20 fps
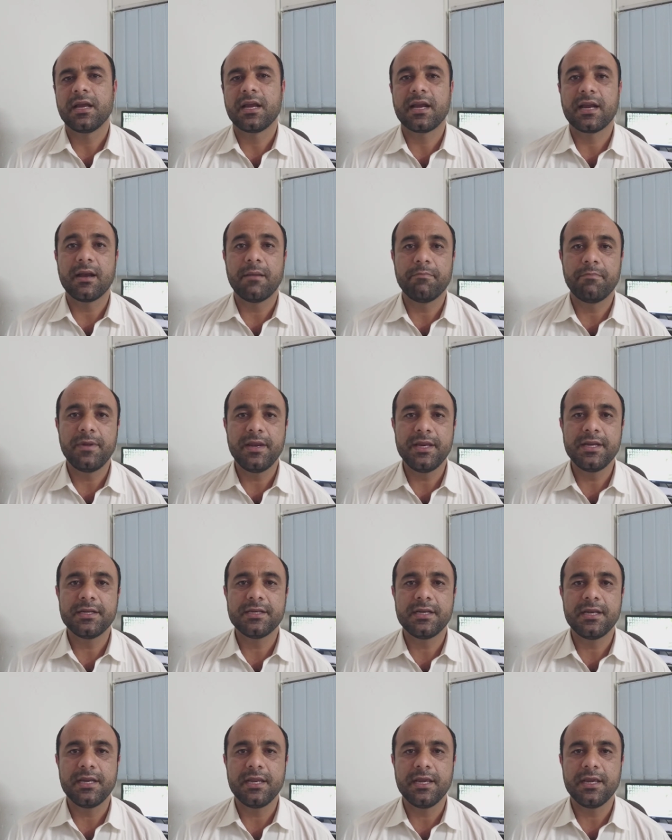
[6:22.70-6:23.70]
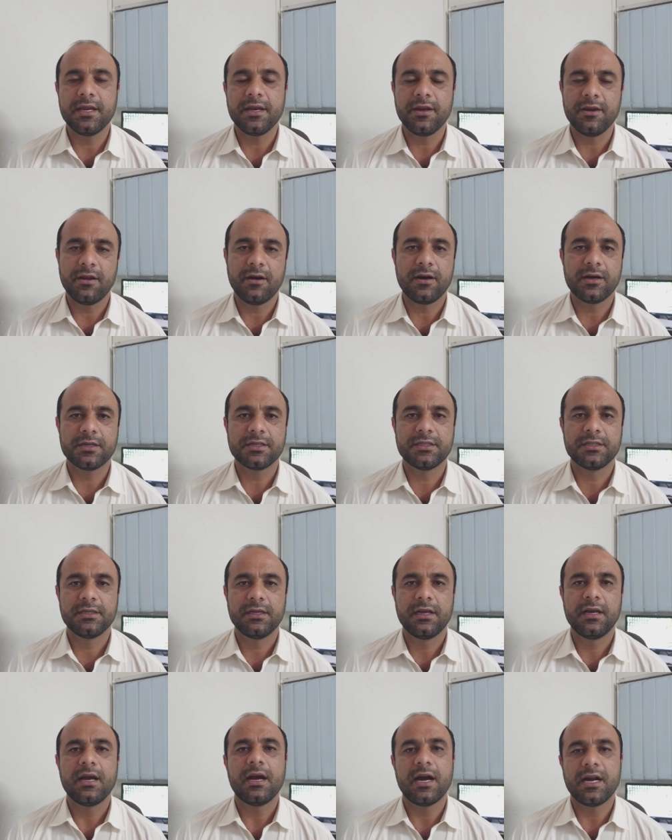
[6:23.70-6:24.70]
completely, not
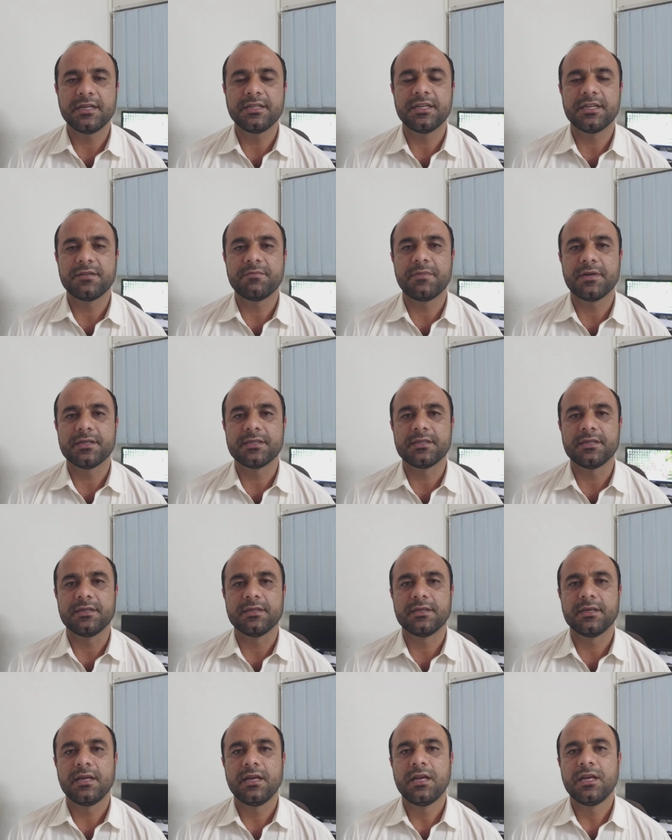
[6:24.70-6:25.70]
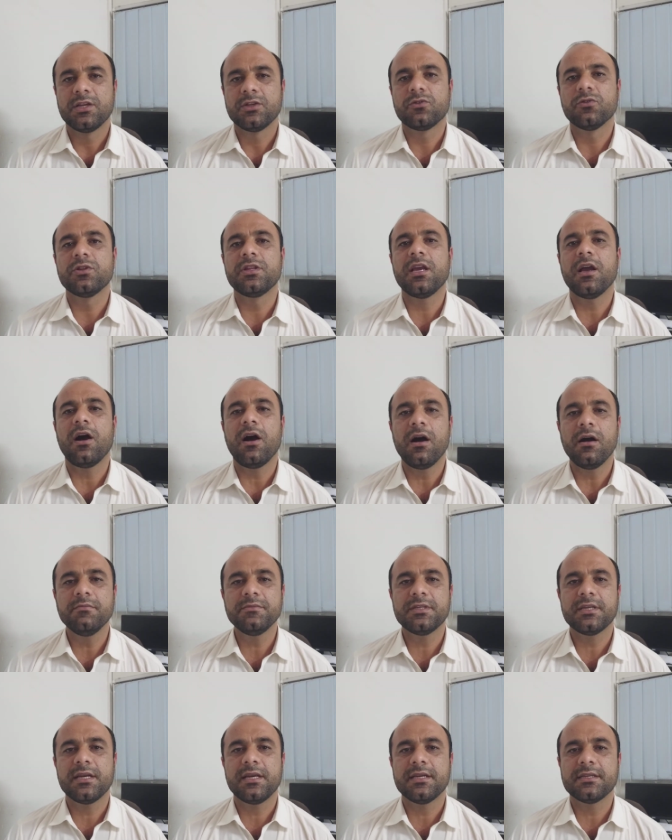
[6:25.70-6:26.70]
100%. So the
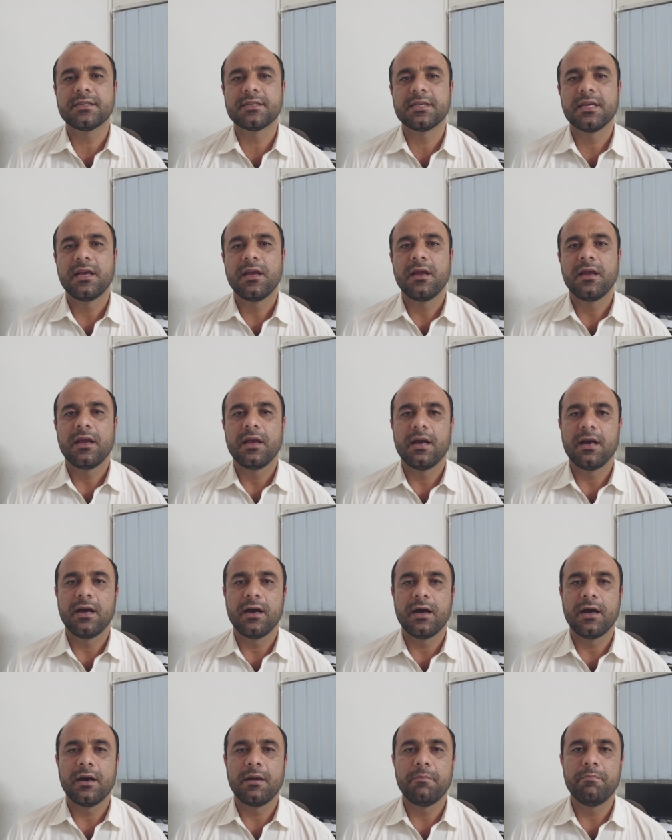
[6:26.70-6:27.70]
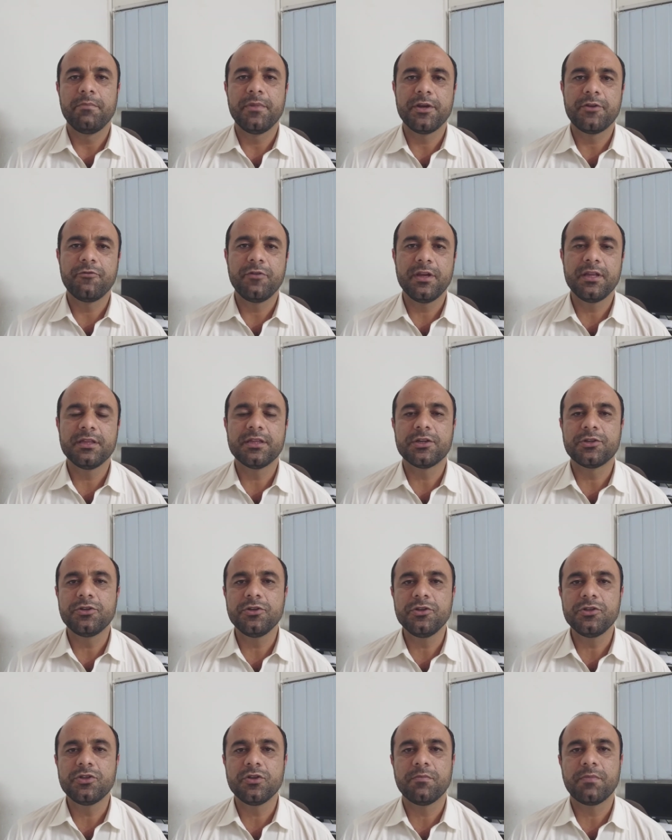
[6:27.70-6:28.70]
arms race uh, between the
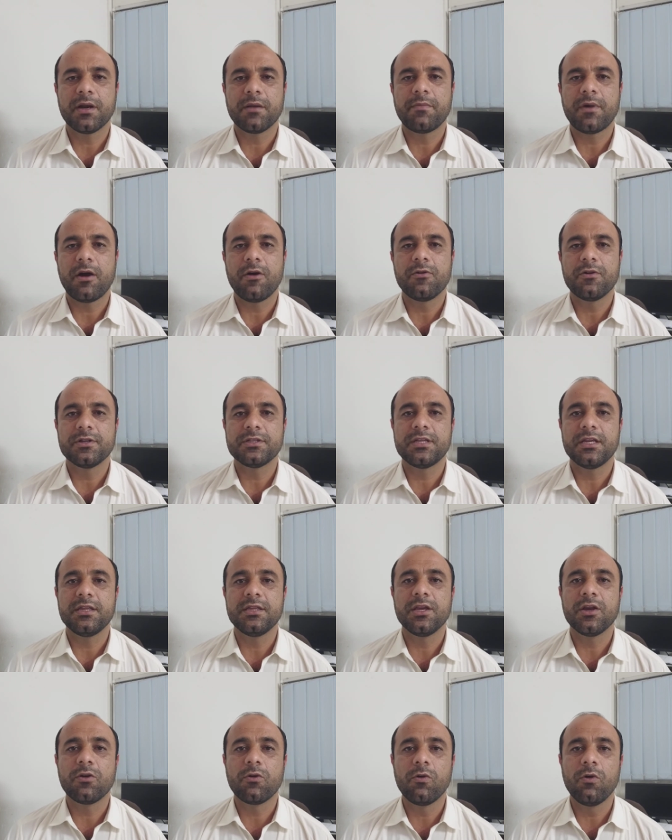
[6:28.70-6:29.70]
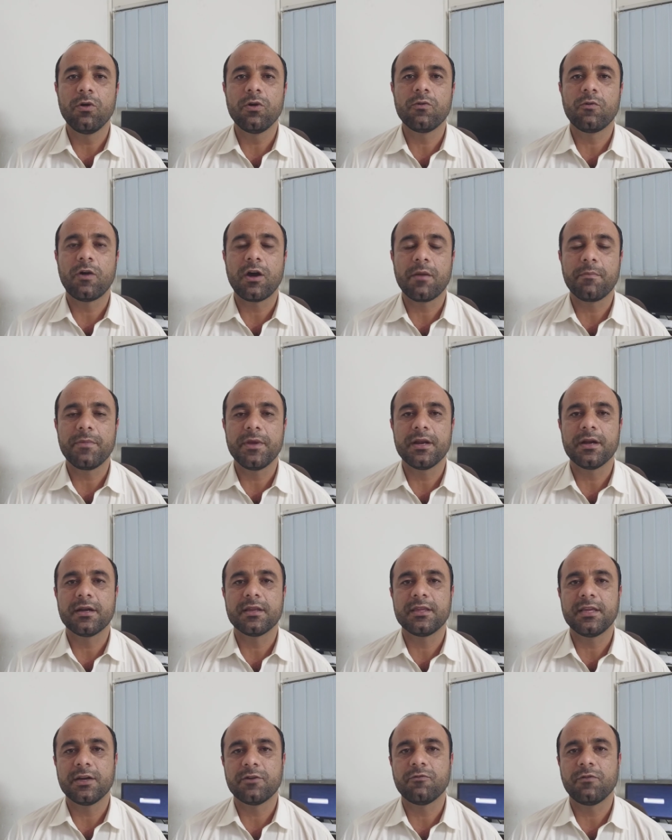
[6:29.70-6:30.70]
two superpowers in the Cold War
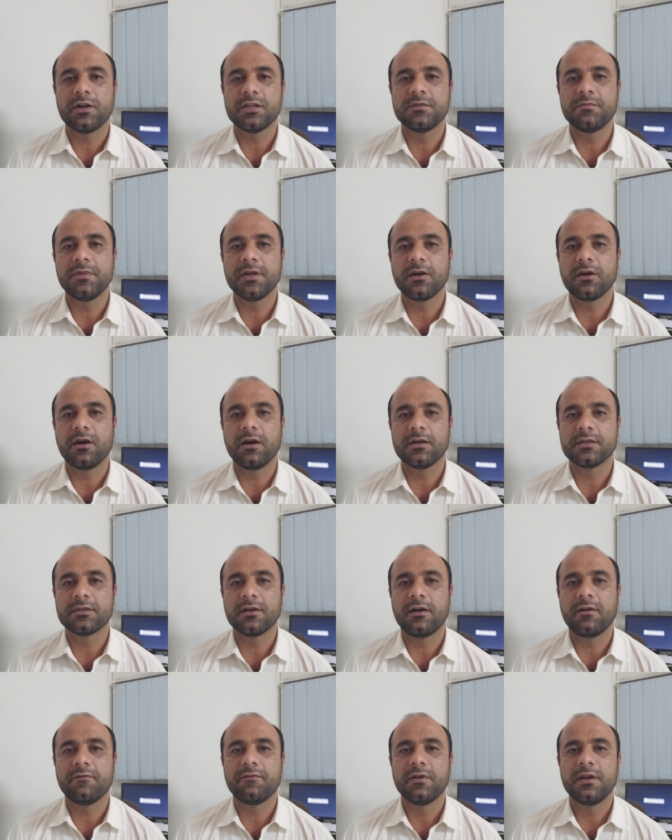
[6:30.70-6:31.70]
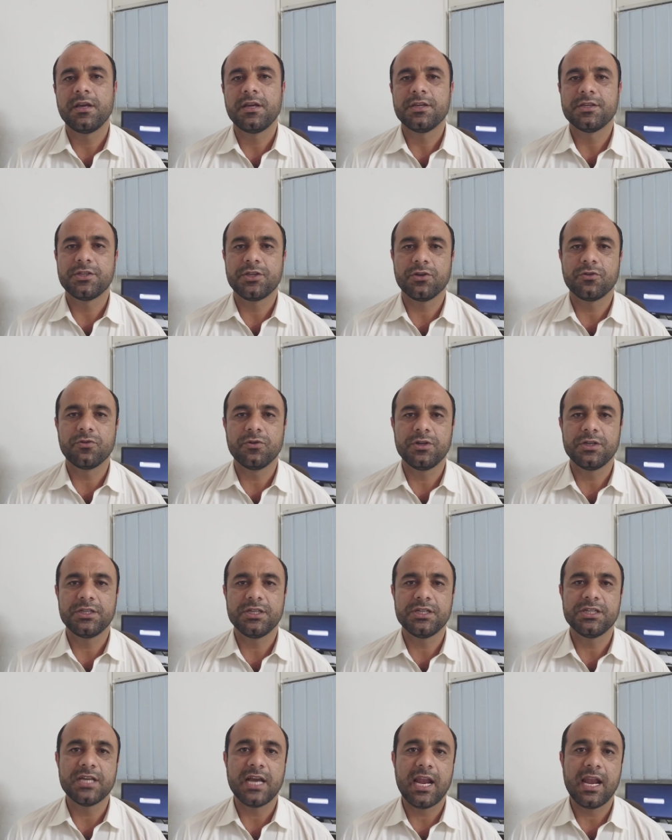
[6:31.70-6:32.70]
period, that was because of
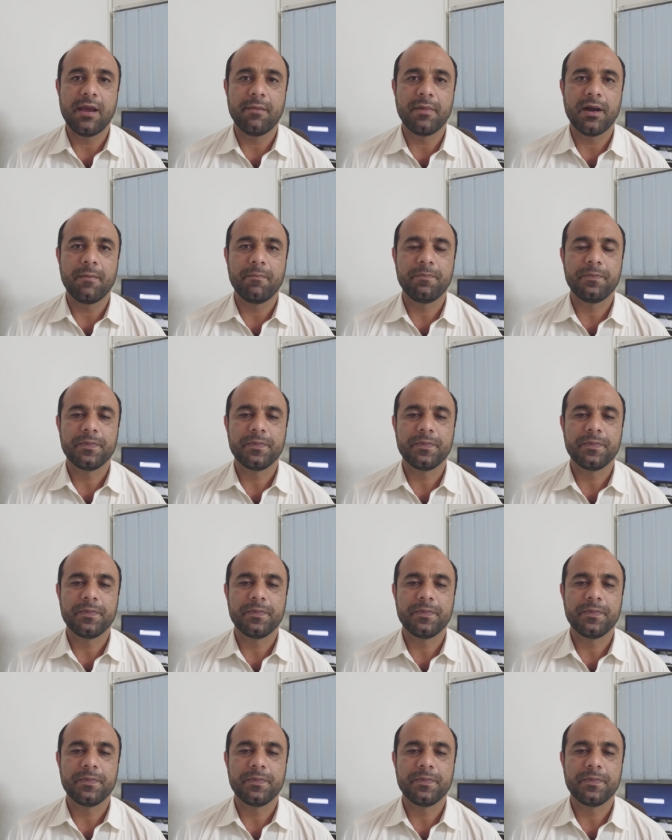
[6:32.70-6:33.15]
security dilemma.